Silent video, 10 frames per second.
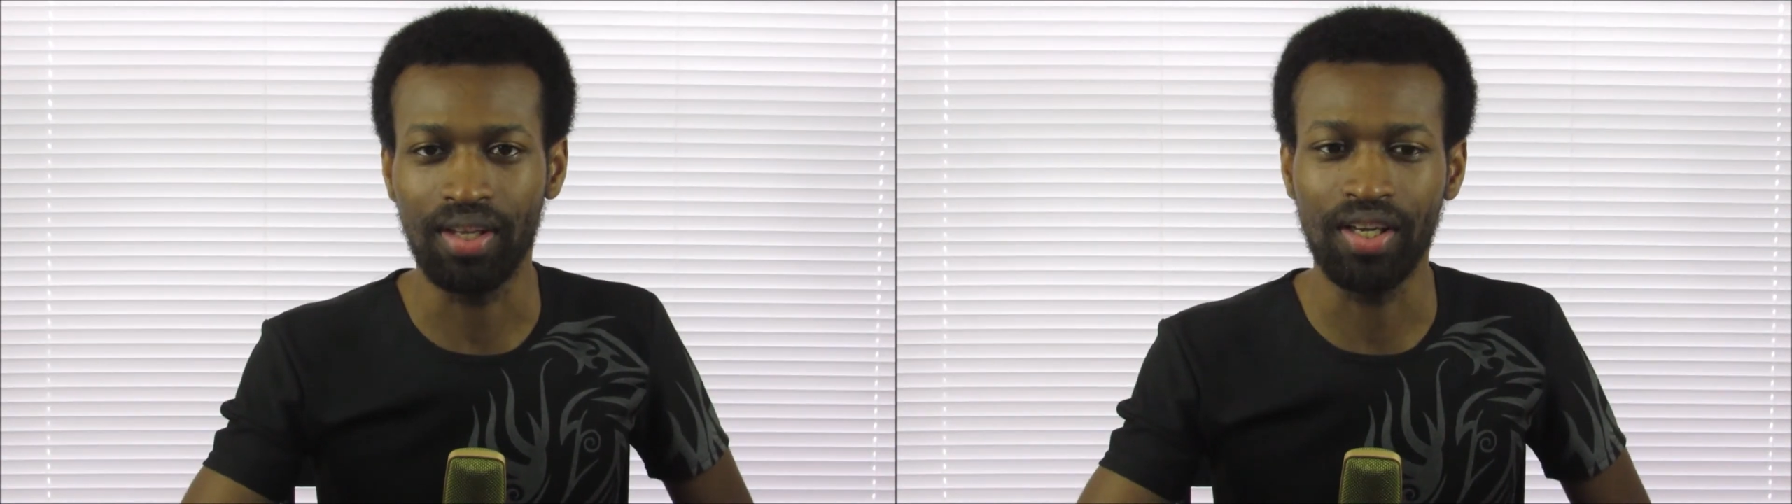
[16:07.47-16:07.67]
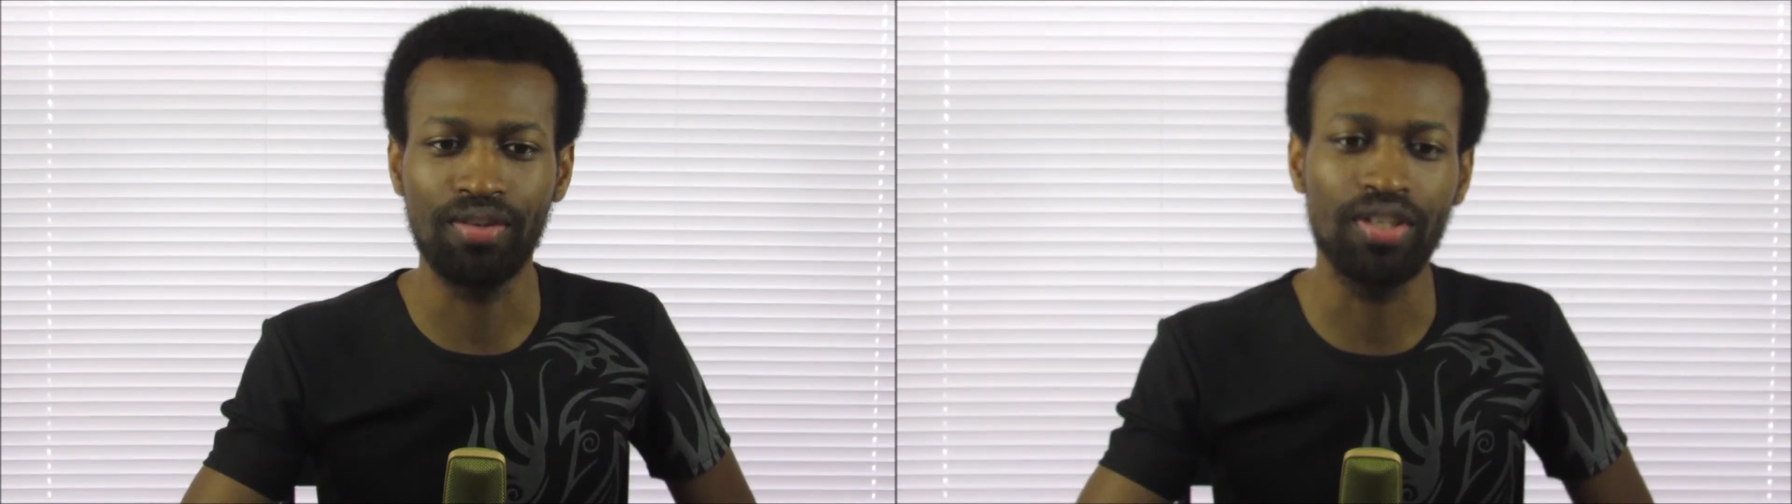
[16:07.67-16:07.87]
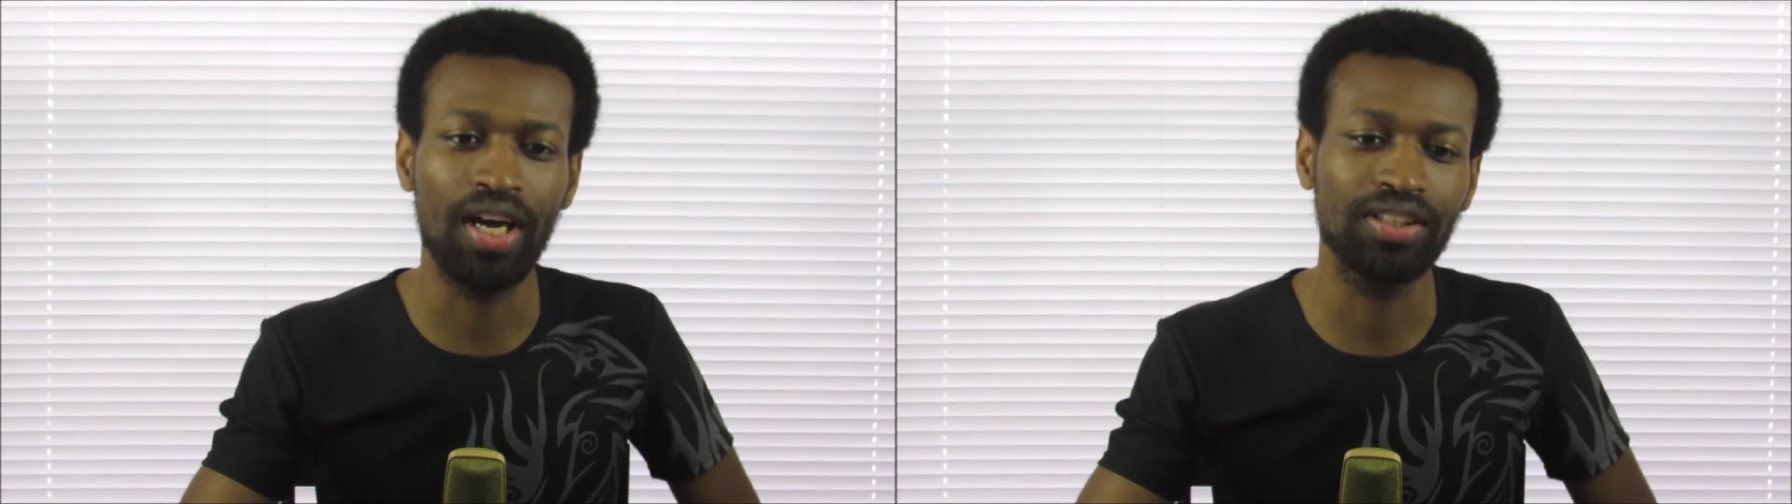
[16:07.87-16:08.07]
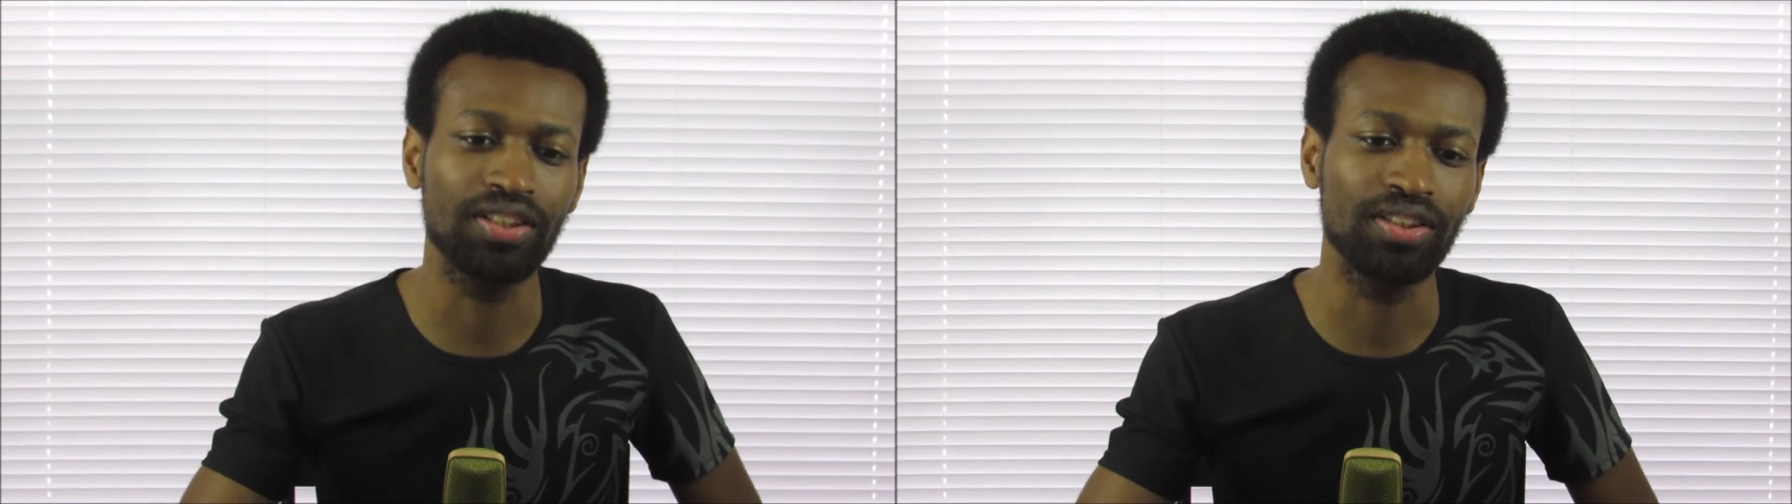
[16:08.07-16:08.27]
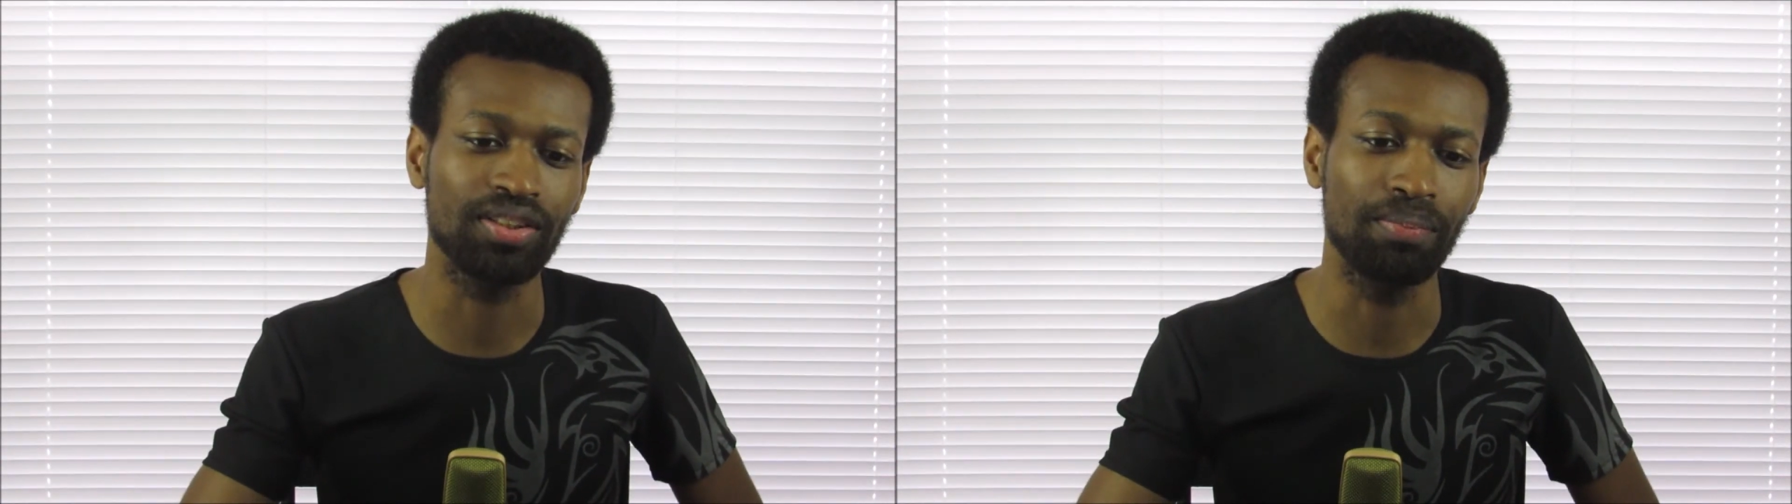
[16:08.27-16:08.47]
the
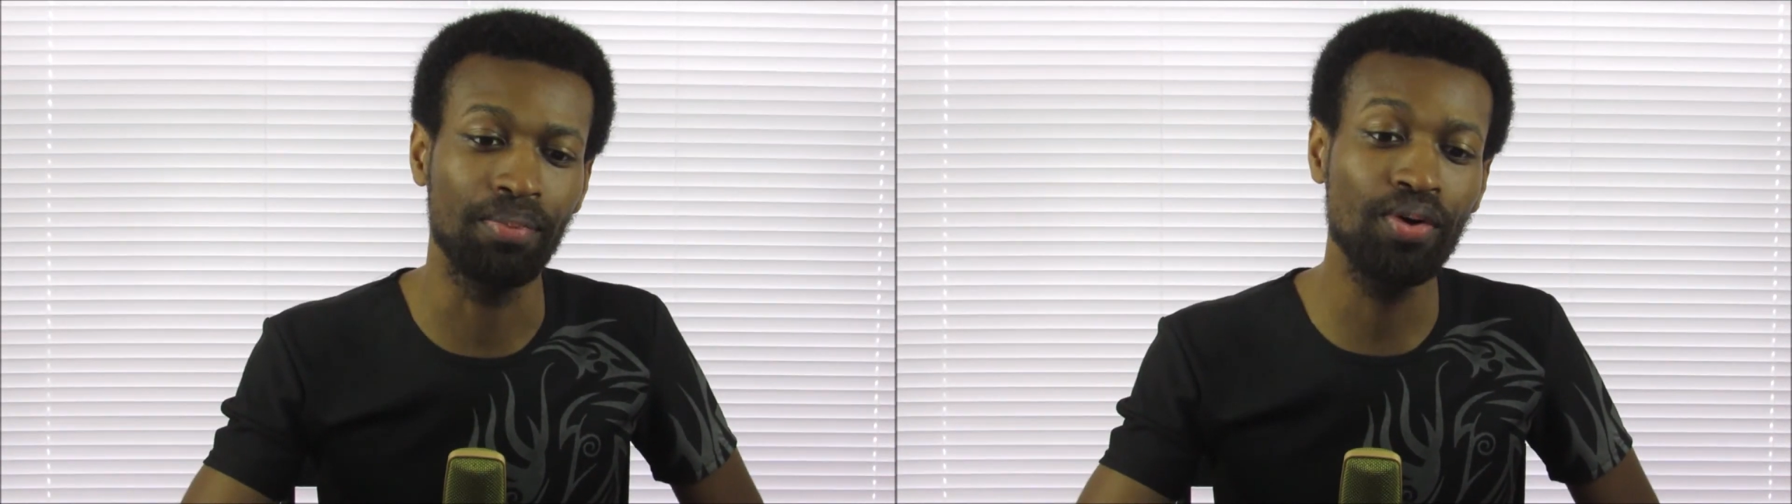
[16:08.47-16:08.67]
Inuyasha's